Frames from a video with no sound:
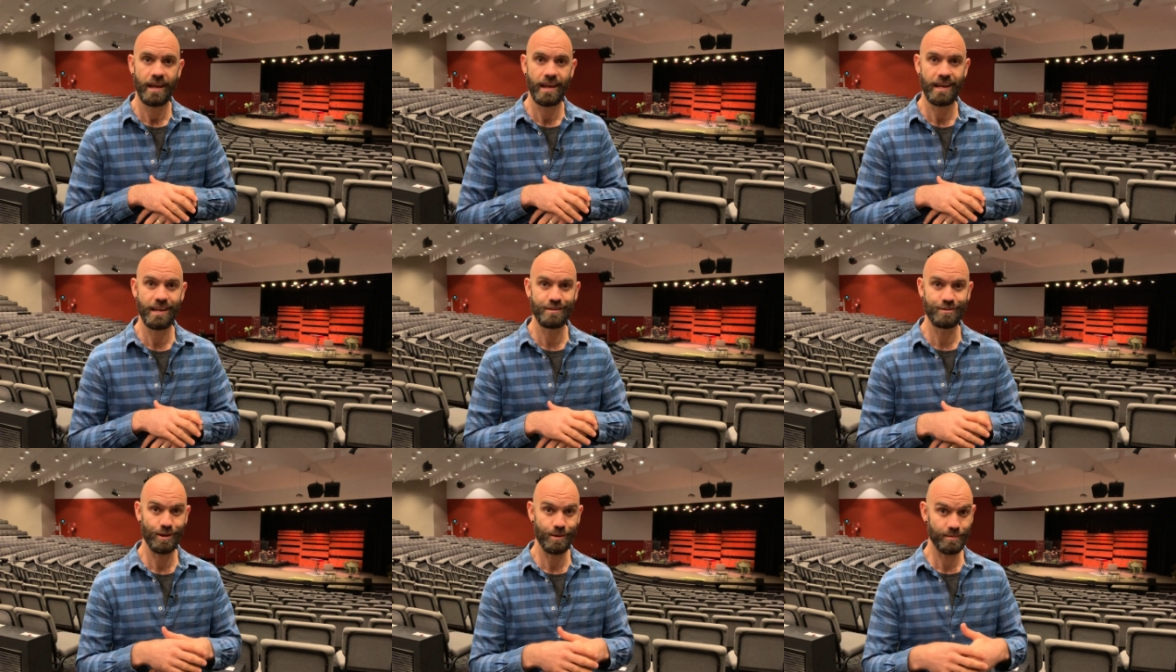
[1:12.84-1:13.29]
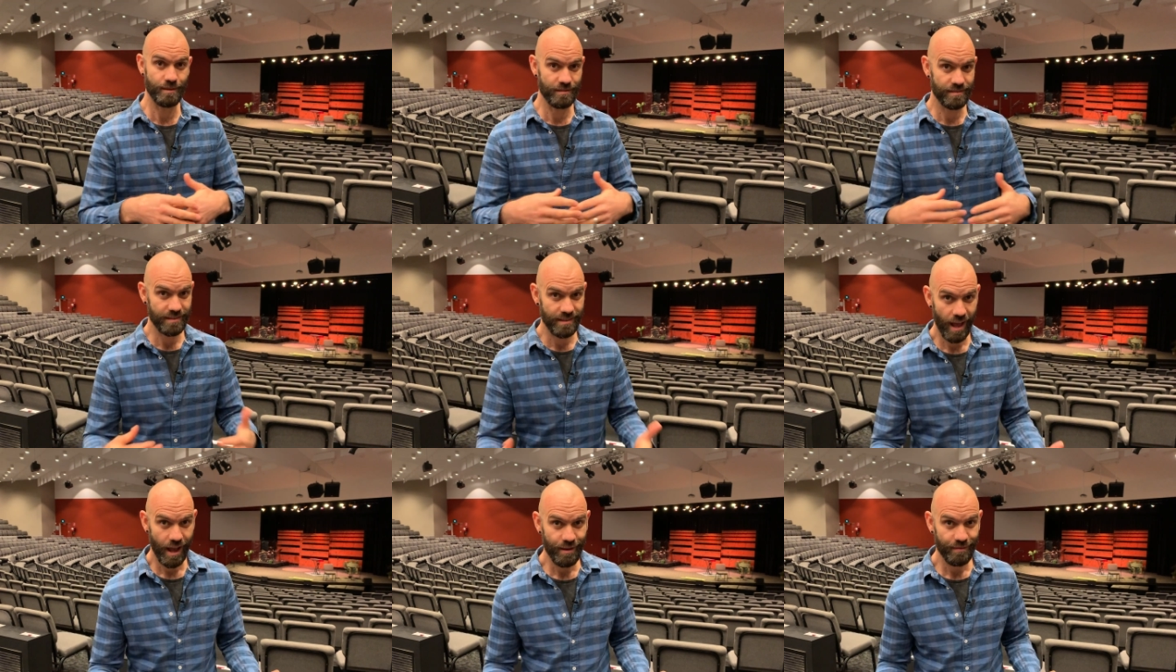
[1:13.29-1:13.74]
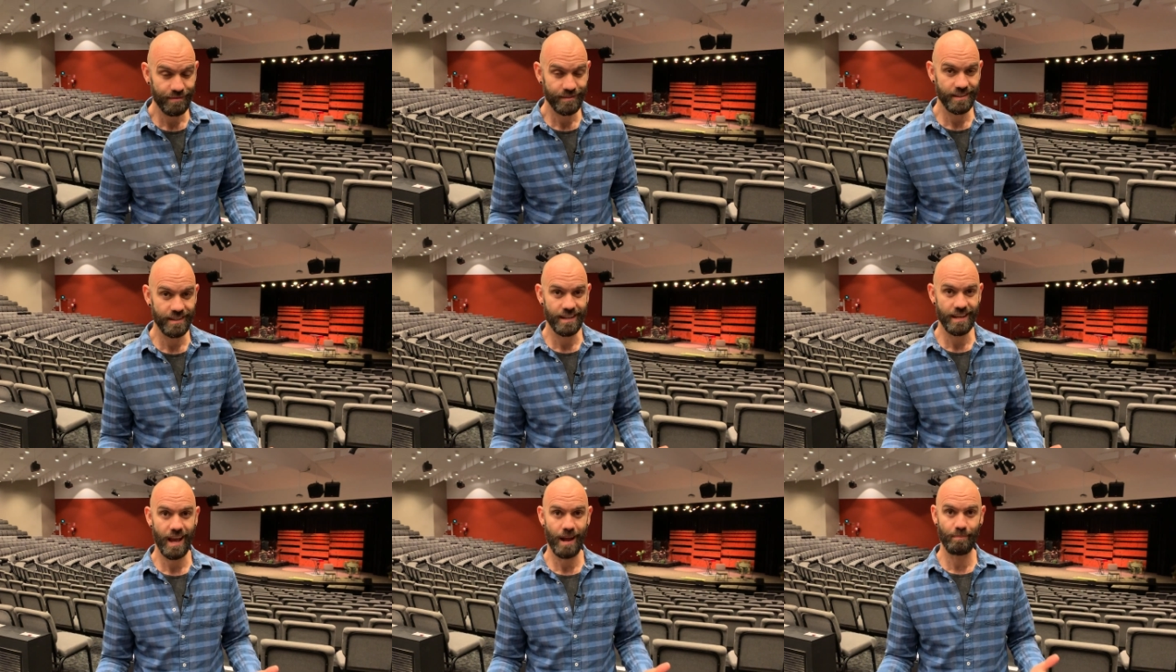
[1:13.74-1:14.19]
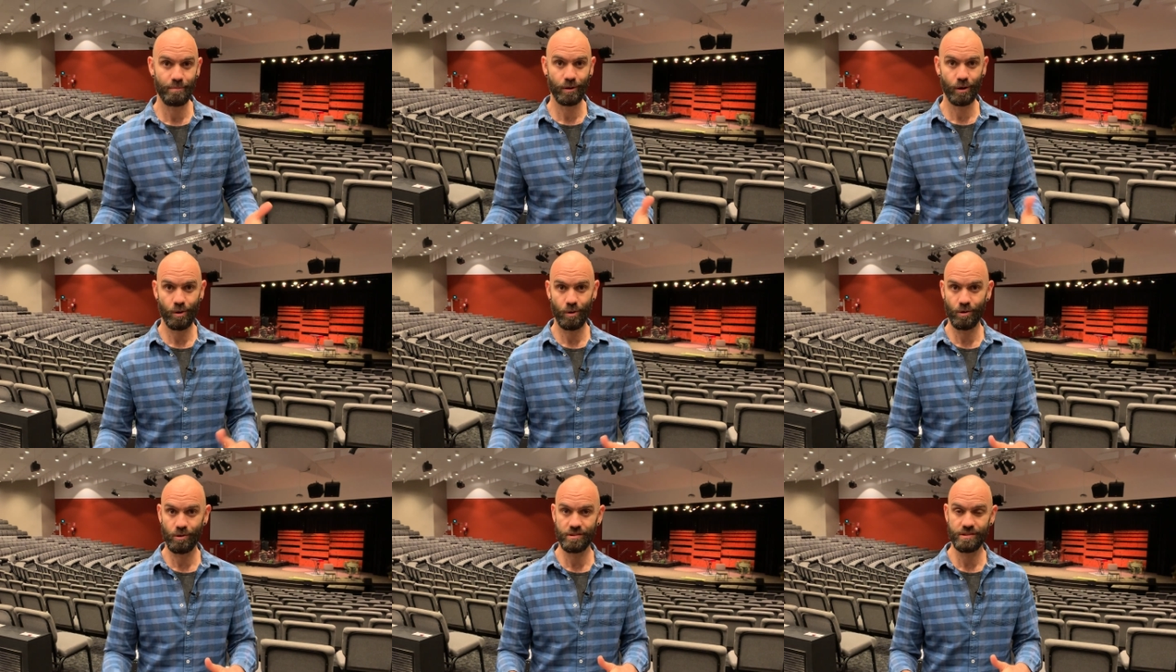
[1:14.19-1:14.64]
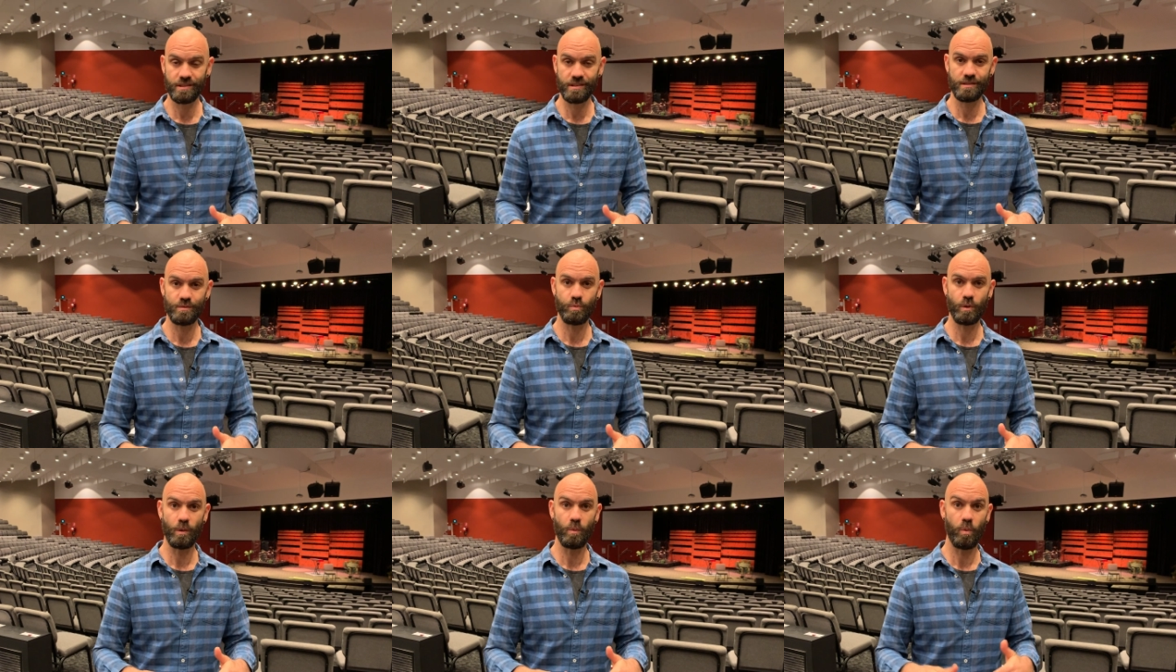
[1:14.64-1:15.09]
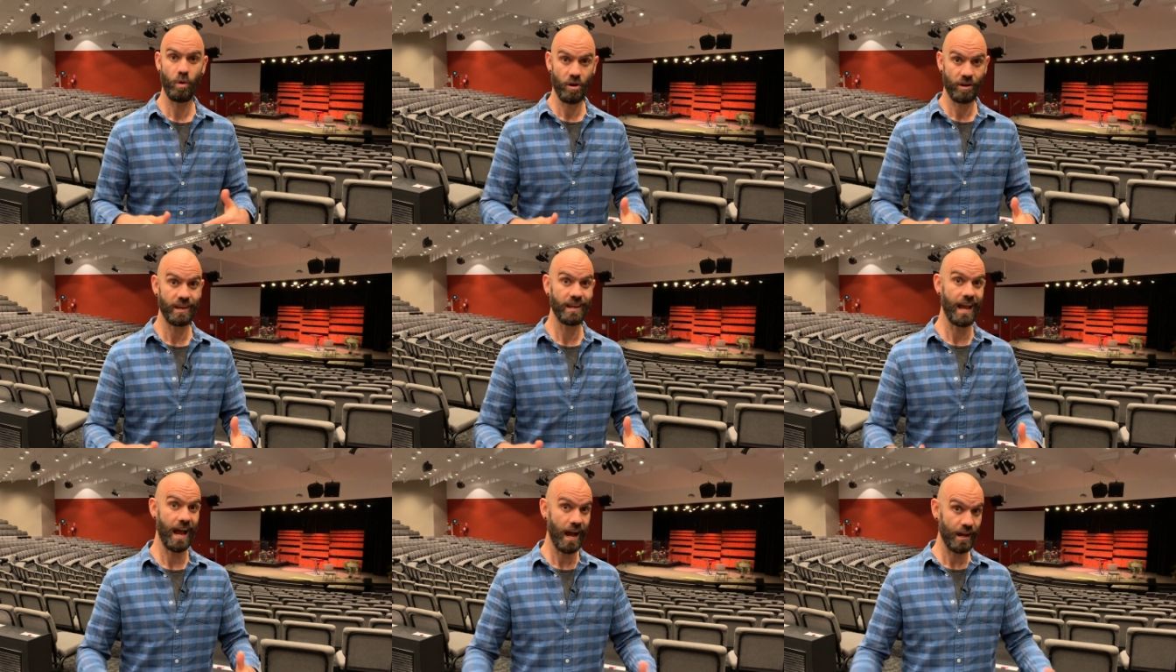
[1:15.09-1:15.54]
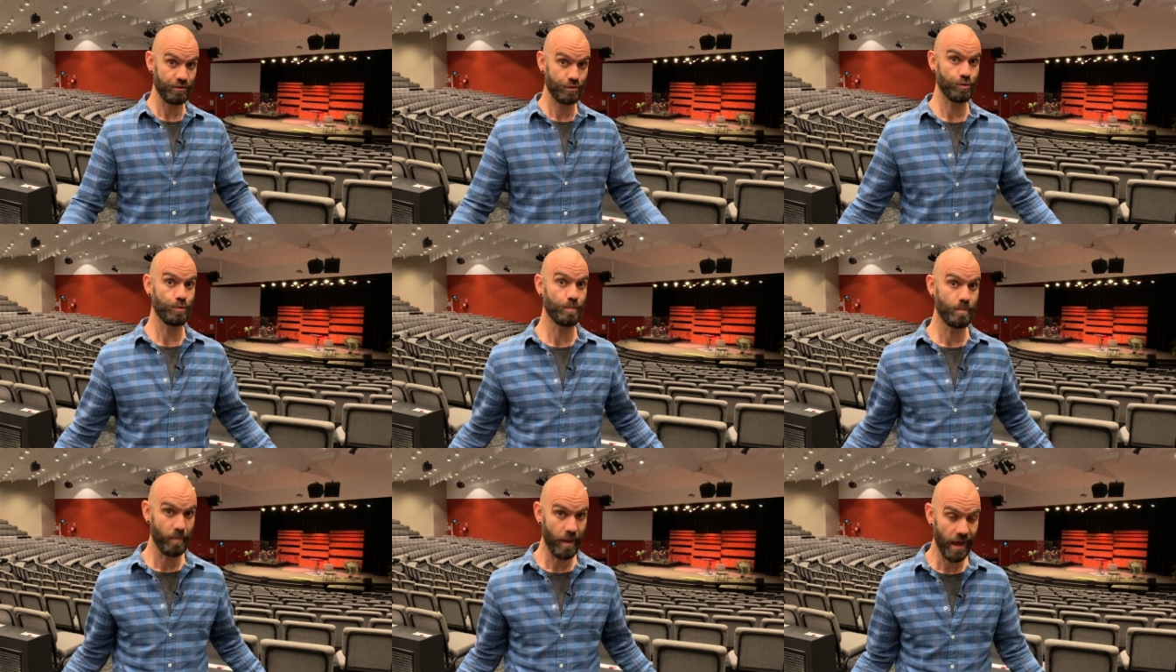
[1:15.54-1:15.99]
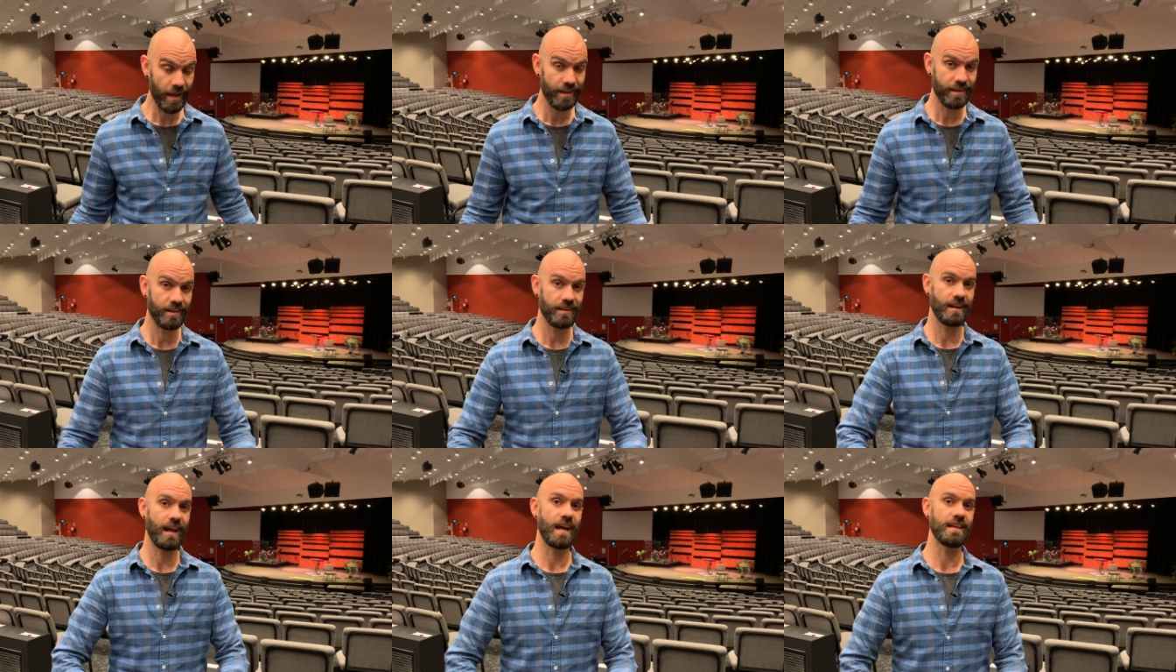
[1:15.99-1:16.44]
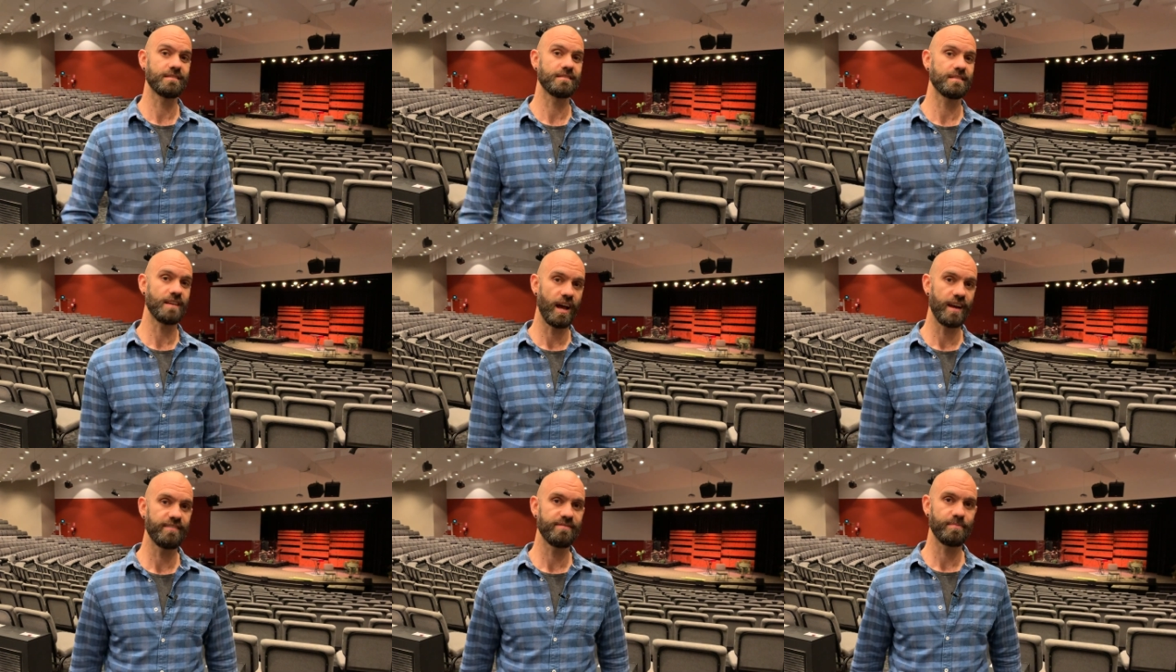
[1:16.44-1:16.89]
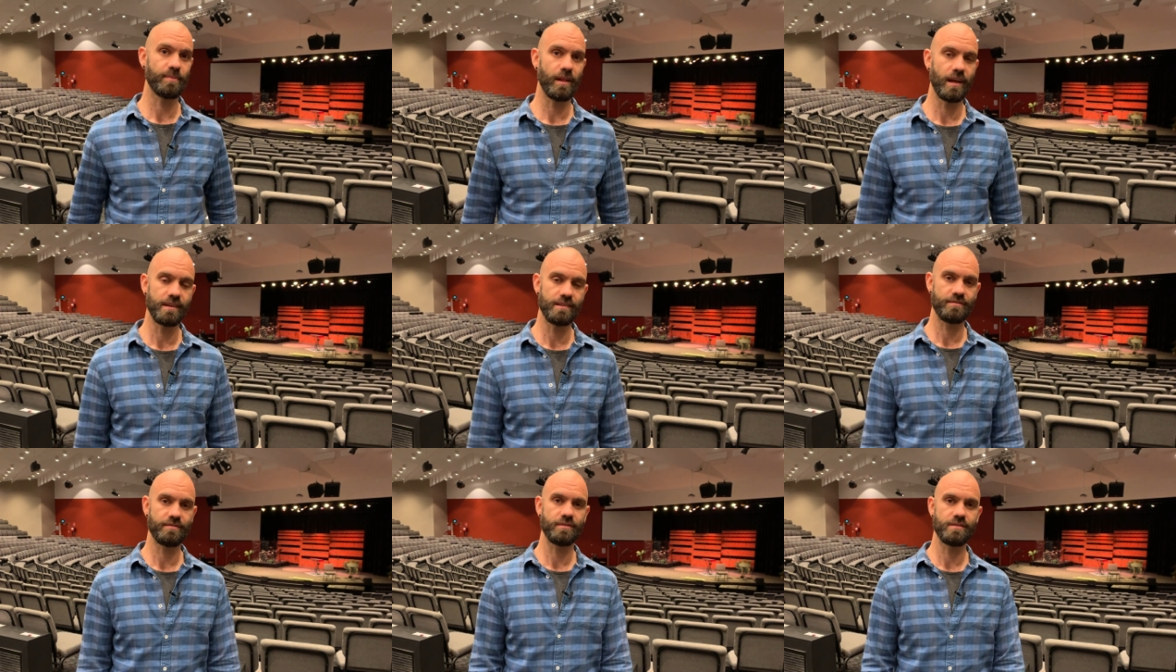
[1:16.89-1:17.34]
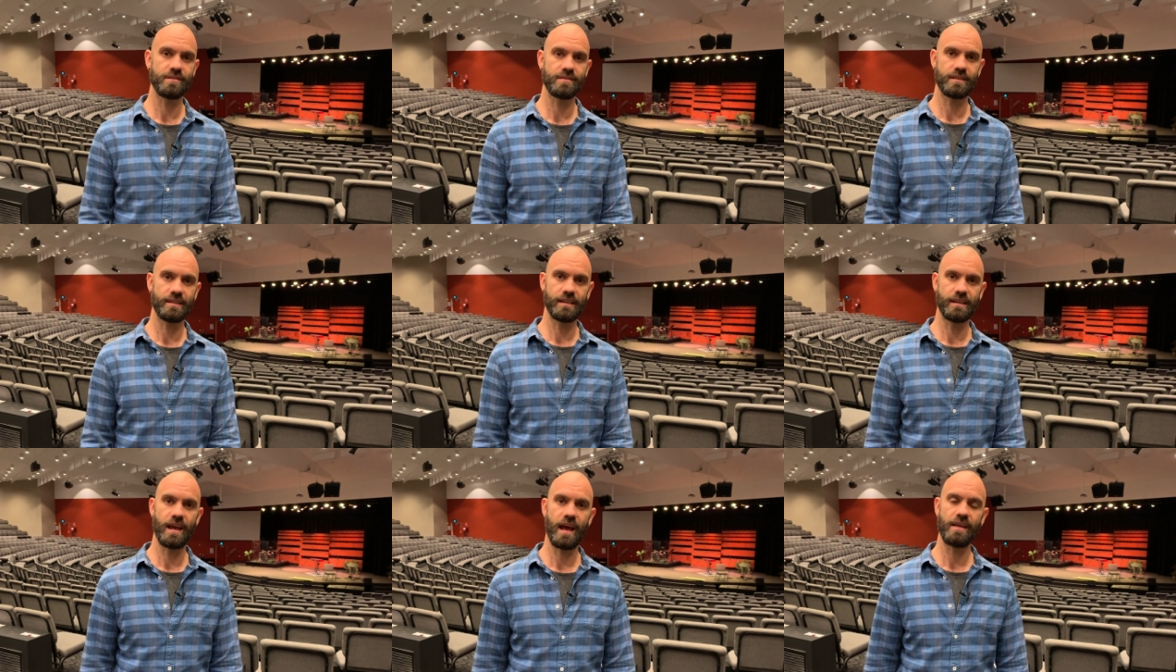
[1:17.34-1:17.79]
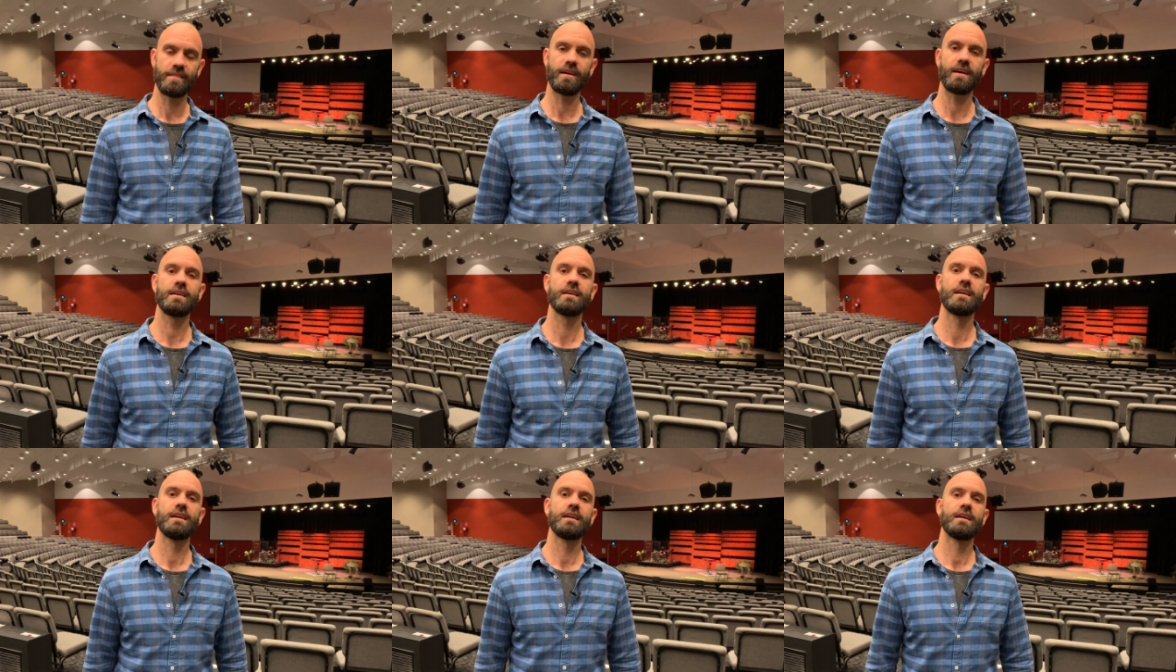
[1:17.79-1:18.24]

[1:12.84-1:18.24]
In terms of safety and precautions, we're working hard to make it a safe place for us to gather.